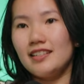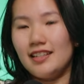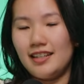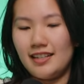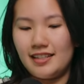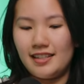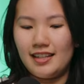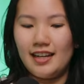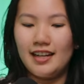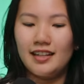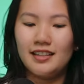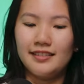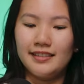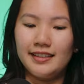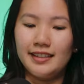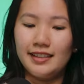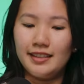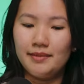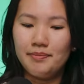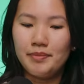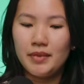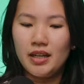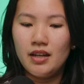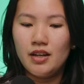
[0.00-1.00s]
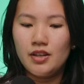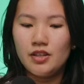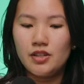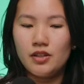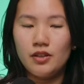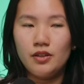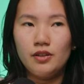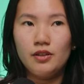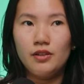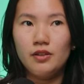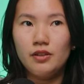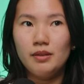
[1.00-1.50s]
exactly.
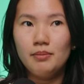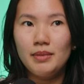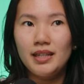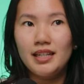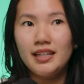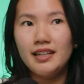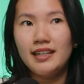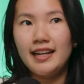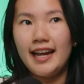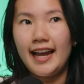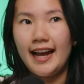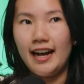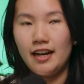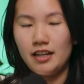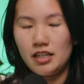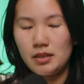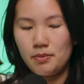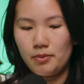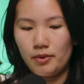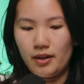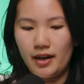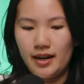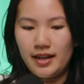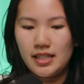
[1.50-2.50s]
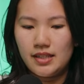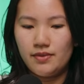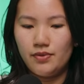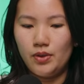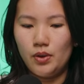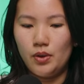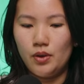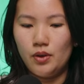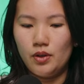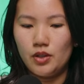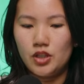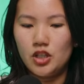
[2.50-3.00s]
So the median house price
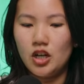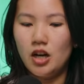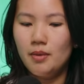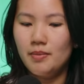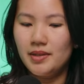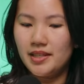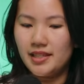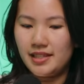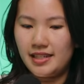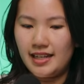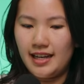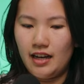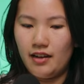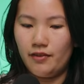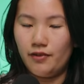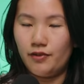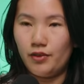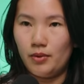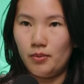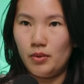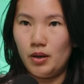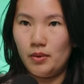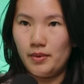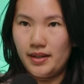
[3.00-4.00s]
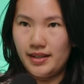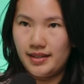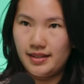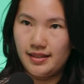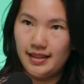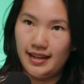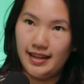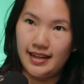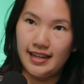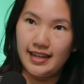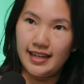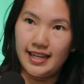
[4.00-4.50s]
for Thomastown from what we
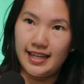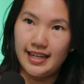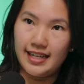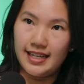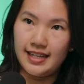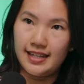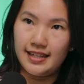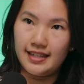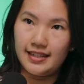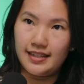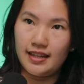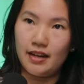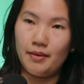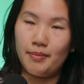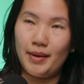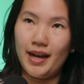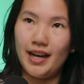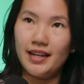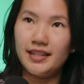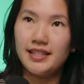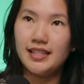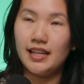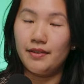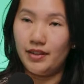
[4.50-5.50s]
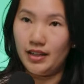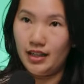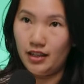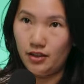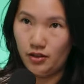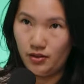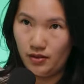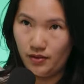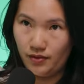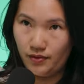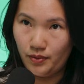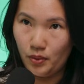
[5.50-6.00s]
see is about
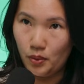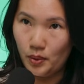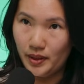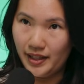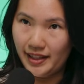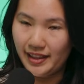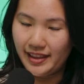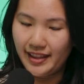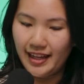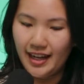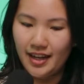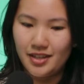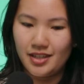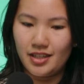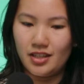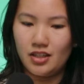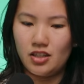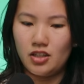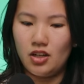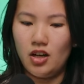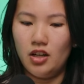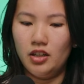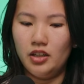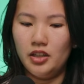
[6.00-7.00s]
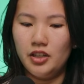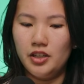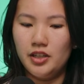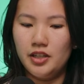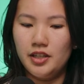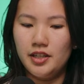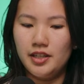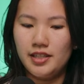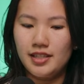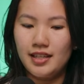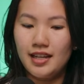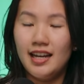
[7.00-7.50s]

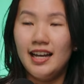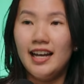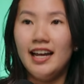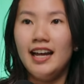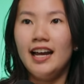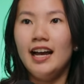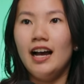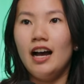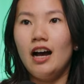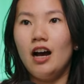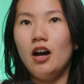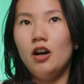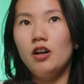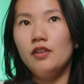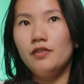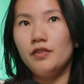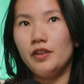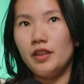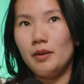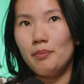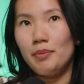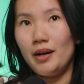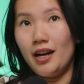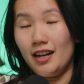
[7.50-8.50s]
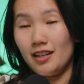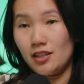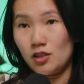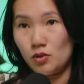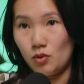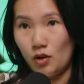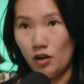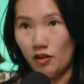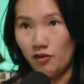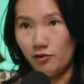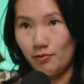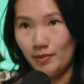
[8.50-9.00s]
$740,000. Over the past
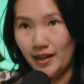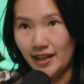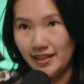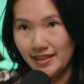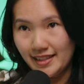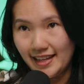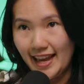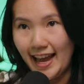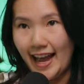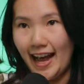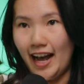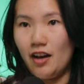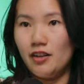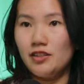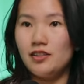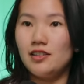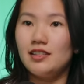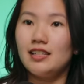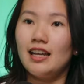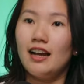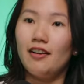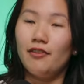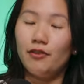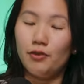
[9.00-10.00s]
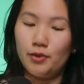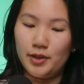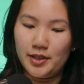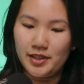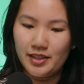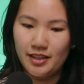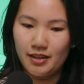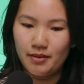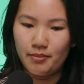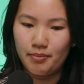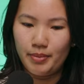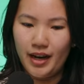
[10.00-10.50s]
12 months, houses have
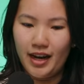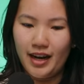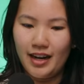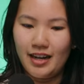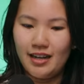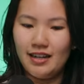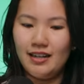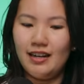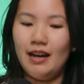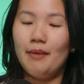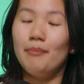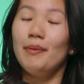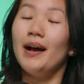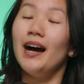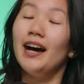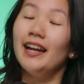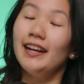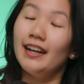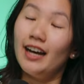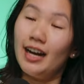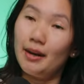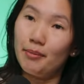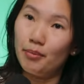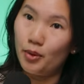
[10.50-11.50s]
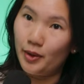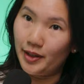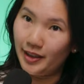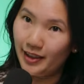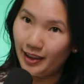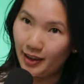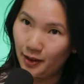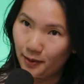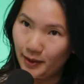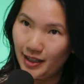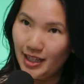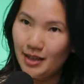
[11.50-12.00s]
risen by about
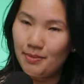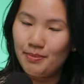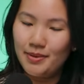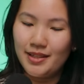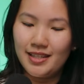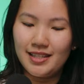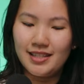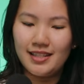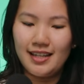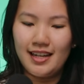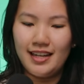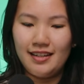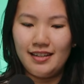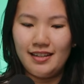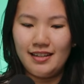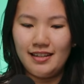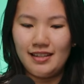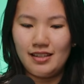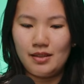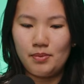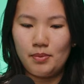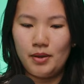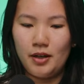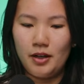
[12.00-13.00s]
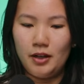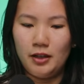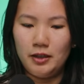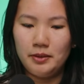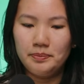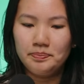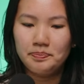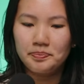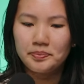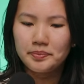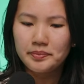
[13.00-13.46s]
9.3% as well.